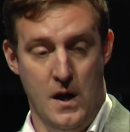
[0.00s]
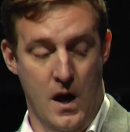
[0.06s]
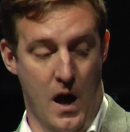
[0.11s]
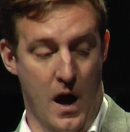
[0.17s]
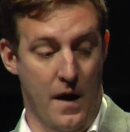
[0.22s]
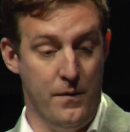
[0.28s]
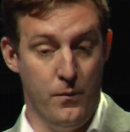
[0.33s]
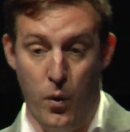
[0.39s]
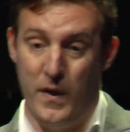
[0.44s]

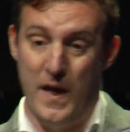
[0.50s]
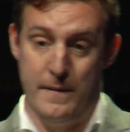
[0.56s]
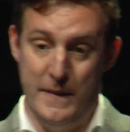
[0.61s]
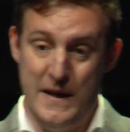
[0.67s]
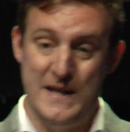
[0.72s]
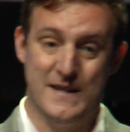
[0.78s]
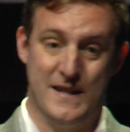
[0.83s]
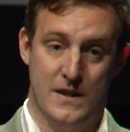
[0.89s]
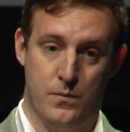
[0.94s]
And what that
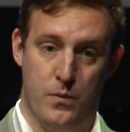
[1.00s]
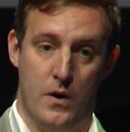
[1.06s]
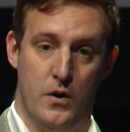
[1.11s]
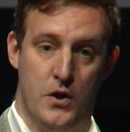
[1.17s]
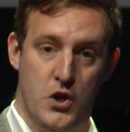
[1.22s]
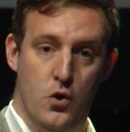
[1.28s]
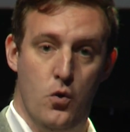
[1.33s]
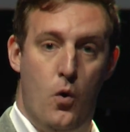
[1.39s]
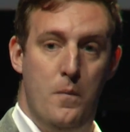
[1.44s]
means is we're
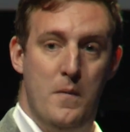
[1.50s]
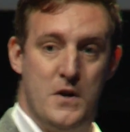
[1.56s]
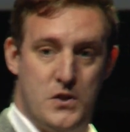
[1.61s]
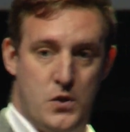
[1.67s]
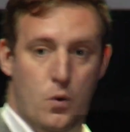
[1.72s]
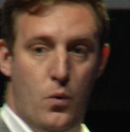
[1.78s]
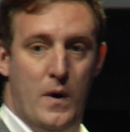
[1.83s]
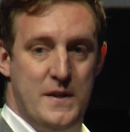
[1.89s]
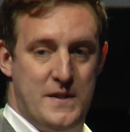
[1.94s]
almost
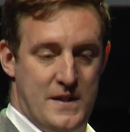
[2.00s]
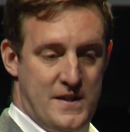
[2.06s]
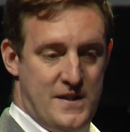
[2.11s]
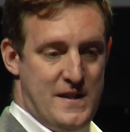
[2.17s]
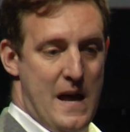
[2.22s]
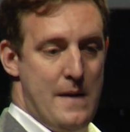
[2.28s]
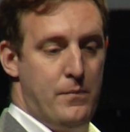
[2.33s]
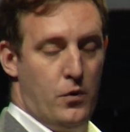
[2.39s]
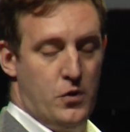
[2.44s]
always a
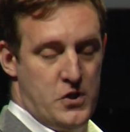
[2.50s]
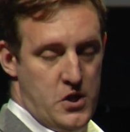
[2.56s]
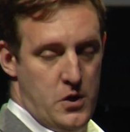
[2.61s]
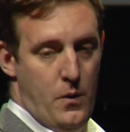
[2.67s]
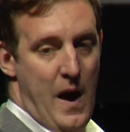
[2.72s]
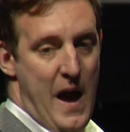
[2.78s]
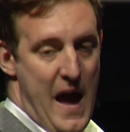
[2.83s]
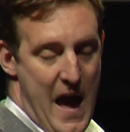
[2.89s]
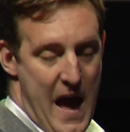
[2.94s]
step or
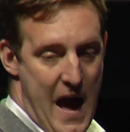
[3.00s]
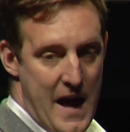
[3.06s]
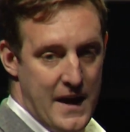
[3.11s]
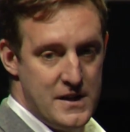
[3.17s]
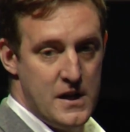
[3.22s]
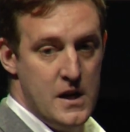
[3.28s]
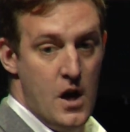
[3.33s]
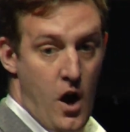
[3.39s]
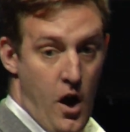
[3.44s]
two ahead
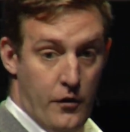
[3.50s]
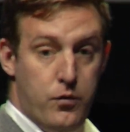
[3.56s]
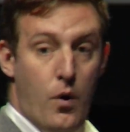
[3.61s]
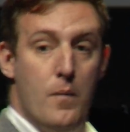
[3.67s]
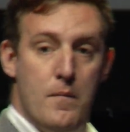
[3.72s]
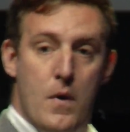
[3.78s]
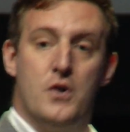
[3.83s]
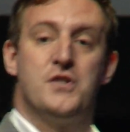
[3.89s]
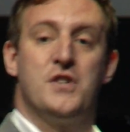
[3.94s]
of
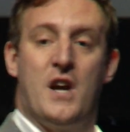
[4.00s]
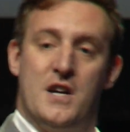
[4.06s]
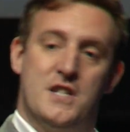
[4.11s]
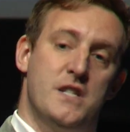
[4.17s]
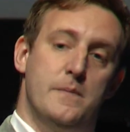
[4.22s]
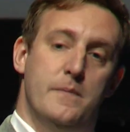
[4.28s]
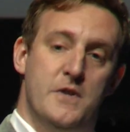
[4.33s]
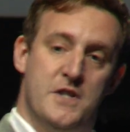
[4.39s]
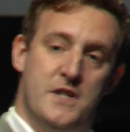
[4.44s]
what most
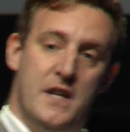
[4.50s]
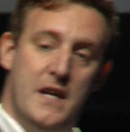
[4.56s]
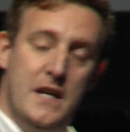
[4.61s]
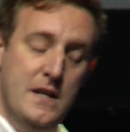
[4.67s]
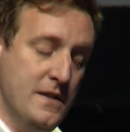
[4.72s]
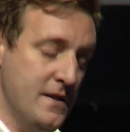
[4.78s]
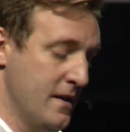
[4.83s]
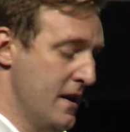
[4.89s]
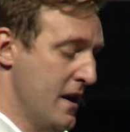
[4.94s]
customers
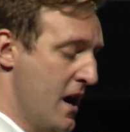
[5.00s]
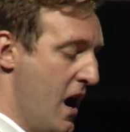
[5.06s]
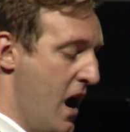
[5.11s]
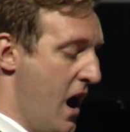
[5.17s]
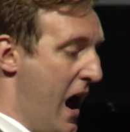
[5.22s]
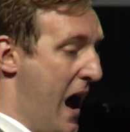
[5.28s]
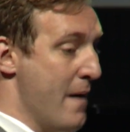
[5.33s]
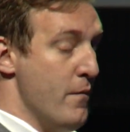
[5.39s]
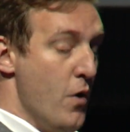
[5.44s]
need.
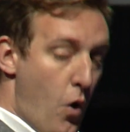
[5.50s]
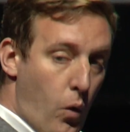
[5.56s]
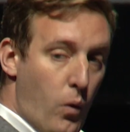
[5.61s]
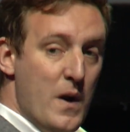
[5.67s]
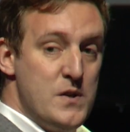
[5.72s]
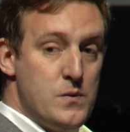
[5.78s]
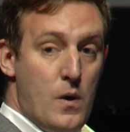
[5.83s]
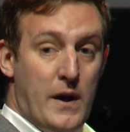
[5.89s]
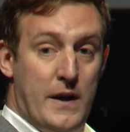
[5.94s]
And we're
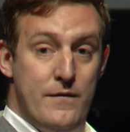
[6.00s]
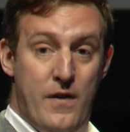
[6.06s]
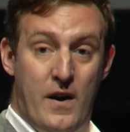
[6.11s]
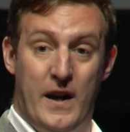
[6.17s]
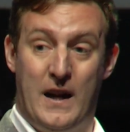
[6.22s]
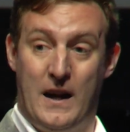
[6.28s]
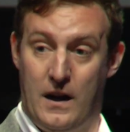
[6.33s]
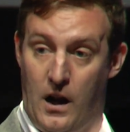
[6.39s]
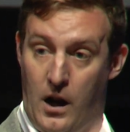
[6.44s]
always working
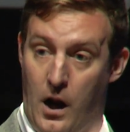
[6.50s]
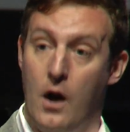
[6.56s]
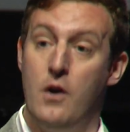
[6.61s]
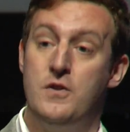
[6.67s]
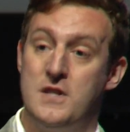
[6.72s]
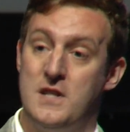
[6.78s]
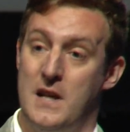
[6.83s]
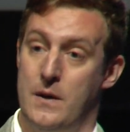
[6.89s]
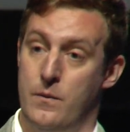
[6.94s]
very
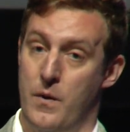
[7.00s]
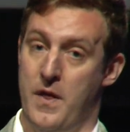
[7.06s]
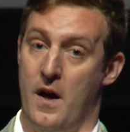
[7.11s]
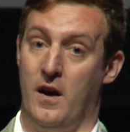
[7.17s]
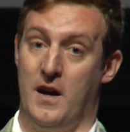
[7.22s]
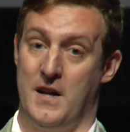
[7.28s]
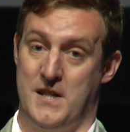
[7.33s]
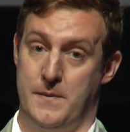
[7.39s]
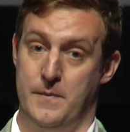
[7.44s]
closely with our
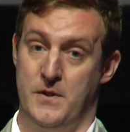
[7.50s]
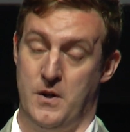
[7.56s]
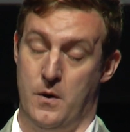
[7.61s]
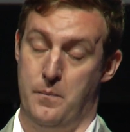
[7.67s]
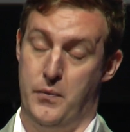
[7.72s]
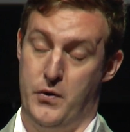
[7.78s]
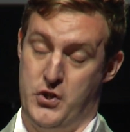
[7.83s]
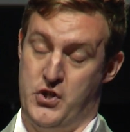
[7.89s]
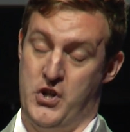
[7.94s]
customers who
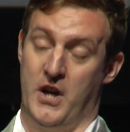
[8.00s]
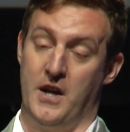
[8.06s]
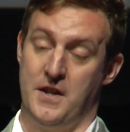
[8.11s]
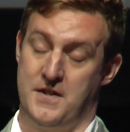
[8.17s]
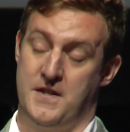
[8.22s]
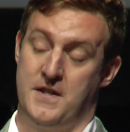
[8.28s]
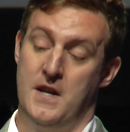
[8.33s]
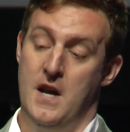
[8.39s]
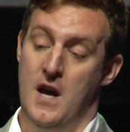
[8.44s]
are pushing
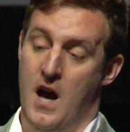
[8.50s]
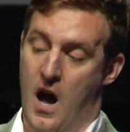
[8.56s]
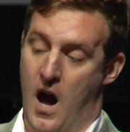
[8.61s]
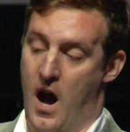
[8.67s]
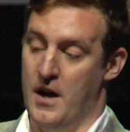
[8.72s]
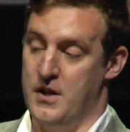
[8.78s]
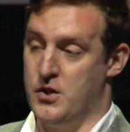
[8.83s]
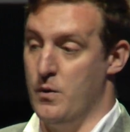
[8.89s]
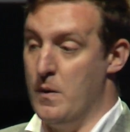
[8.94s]
us
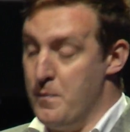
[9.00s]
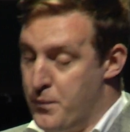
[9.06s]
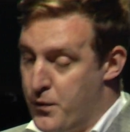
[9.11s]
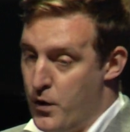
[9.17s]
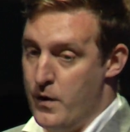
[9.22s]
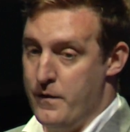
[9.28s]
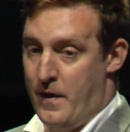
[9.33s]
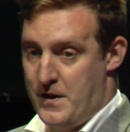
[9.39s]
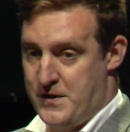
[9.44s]
to
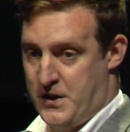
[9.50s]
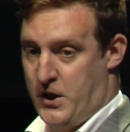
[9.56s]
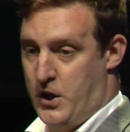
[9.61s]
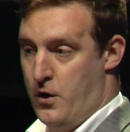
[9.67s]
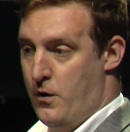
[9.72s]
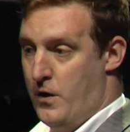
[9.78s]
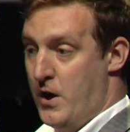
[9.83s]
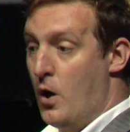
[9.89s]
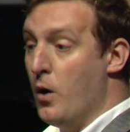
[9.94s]
improve our
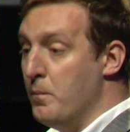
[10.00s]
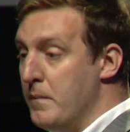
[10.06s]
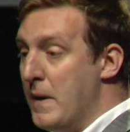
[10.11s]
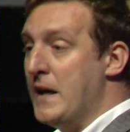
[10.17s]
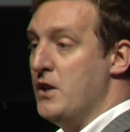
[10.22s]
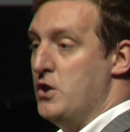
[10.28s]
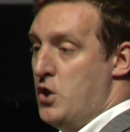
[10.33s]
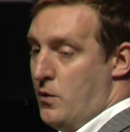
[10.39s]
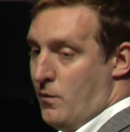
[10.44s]
security or
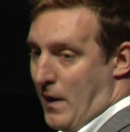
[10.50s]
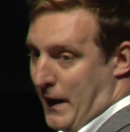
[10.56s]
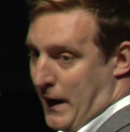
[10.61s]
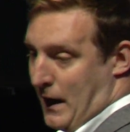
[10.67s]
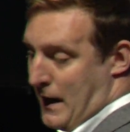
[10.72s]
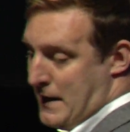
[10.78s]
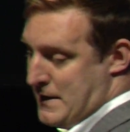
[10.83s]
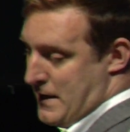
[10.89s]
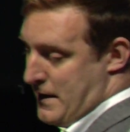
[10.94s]
meet new
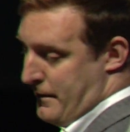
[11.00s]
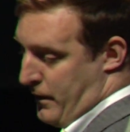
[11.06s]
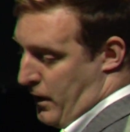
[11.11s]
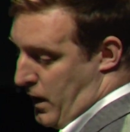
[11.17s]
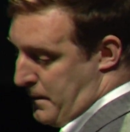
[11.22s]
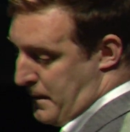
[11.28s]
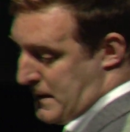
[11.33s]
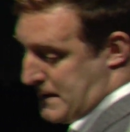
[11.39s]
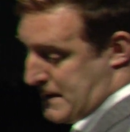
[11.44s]
regulated
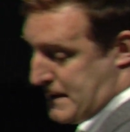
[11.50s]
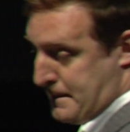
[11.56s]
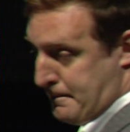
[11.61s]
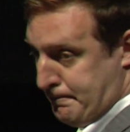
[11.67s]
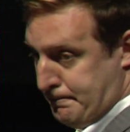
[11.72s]
environments.